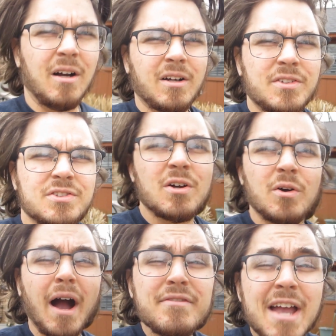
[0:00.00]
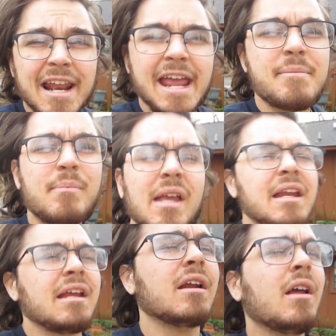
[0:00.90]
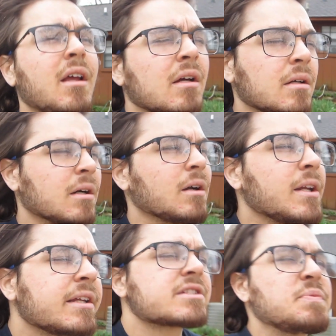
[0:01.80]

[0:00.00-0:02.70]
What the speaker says: So, I've got a meeting early this